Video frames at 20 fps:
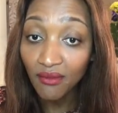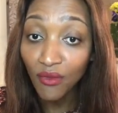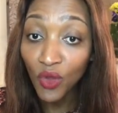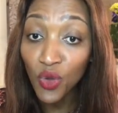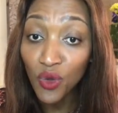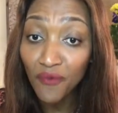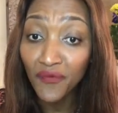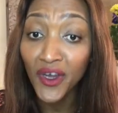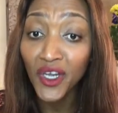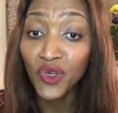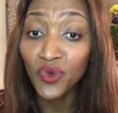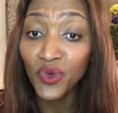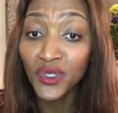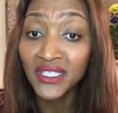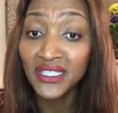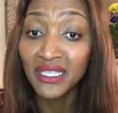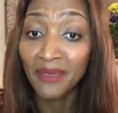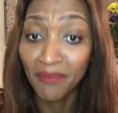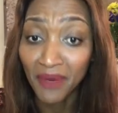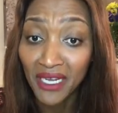you'll find
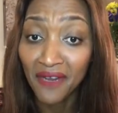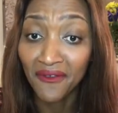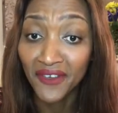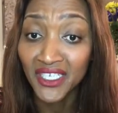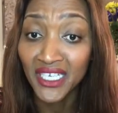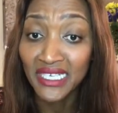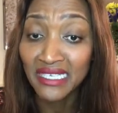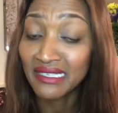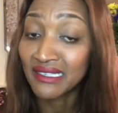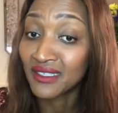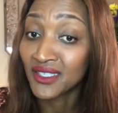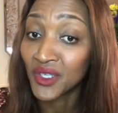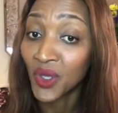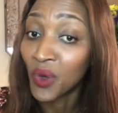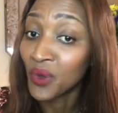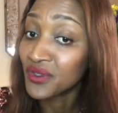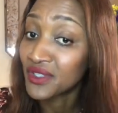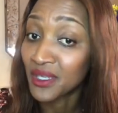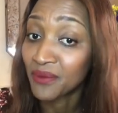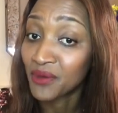the beneficiary still
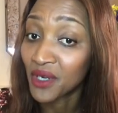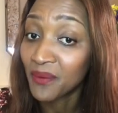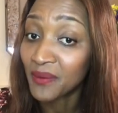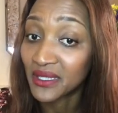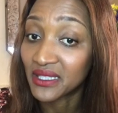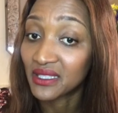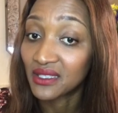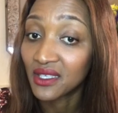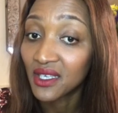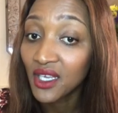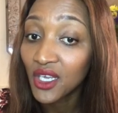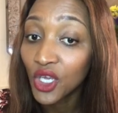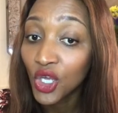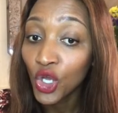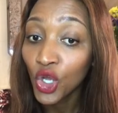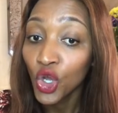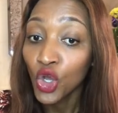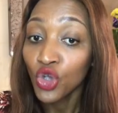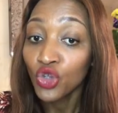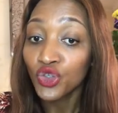owns the property.
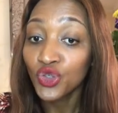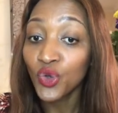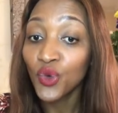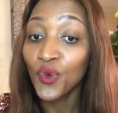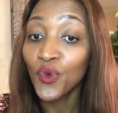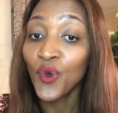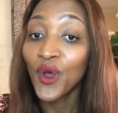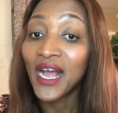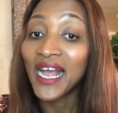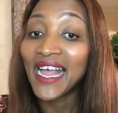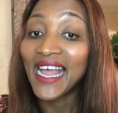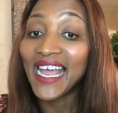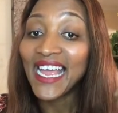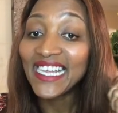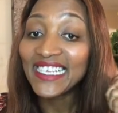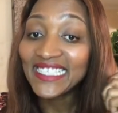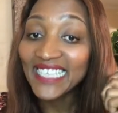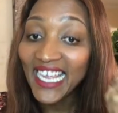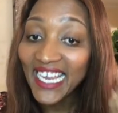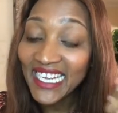So a
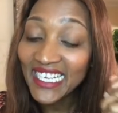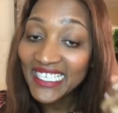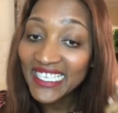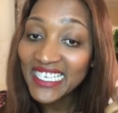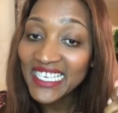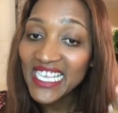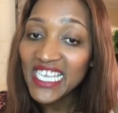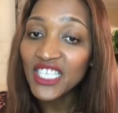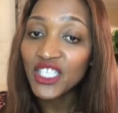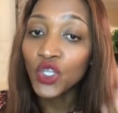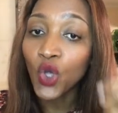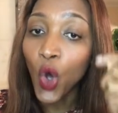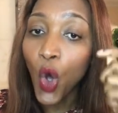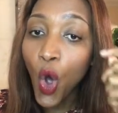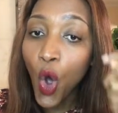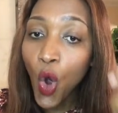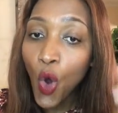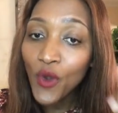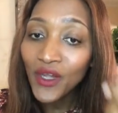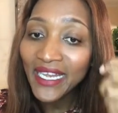title deed is the
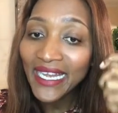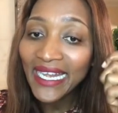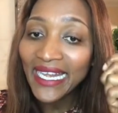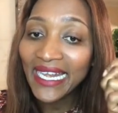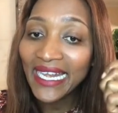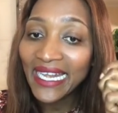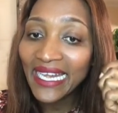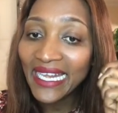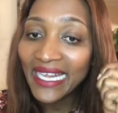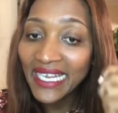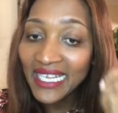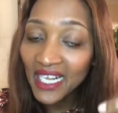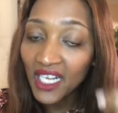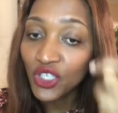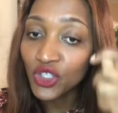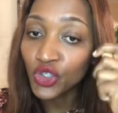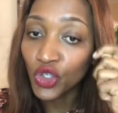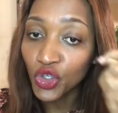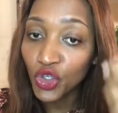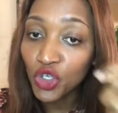only legal
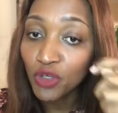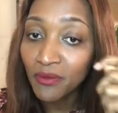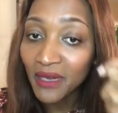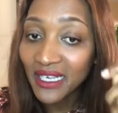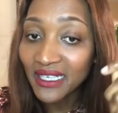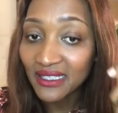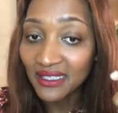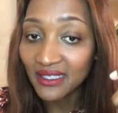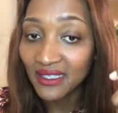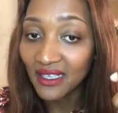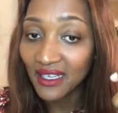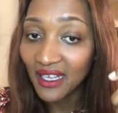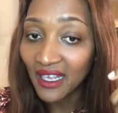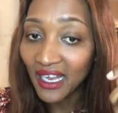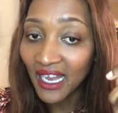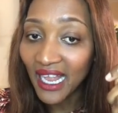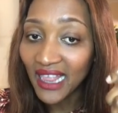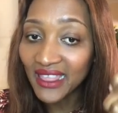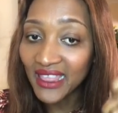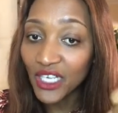document
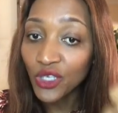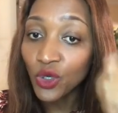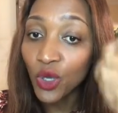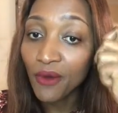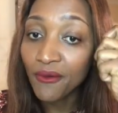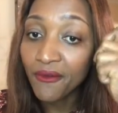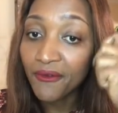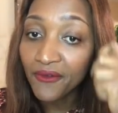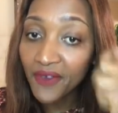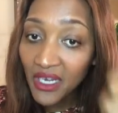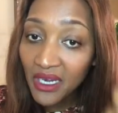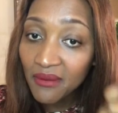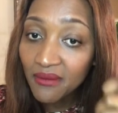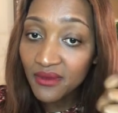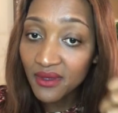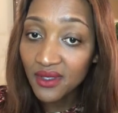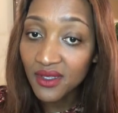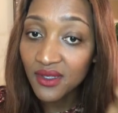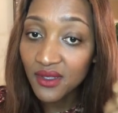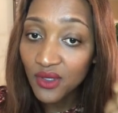that
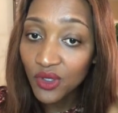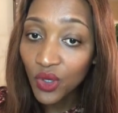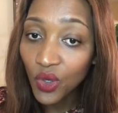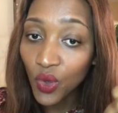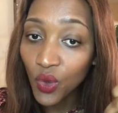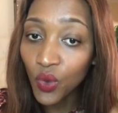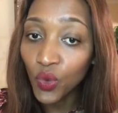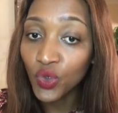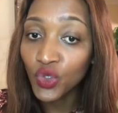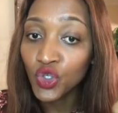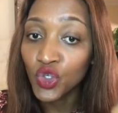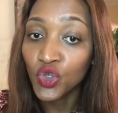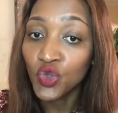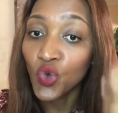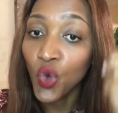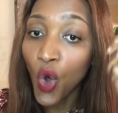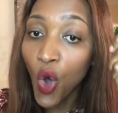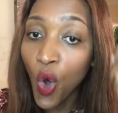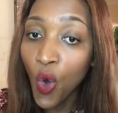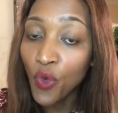confirms that you
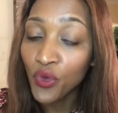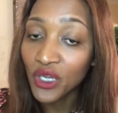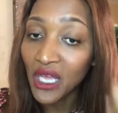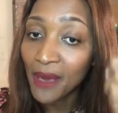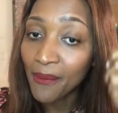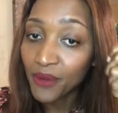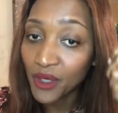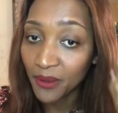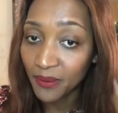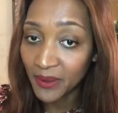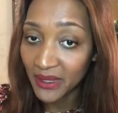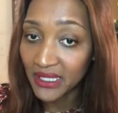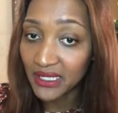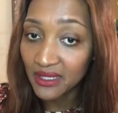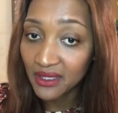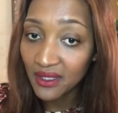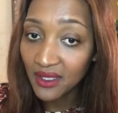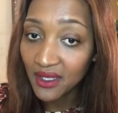own a property.